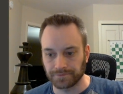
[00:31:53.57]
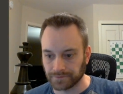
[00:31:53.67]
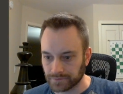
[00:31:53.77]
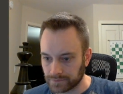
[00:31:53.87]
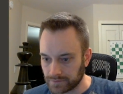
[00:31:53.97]

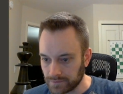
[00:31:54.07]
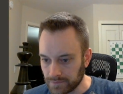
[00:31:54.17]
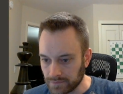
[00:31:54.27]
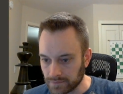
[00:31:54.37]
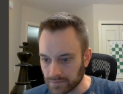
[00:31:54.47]

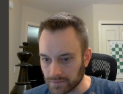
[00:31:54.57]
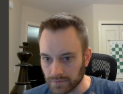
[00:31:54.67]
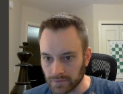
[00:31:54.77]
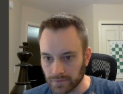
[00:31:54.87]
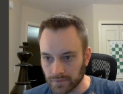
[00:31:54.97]

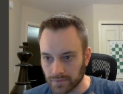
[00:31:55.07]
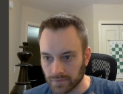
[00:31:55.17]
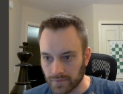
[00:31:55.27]
(silence)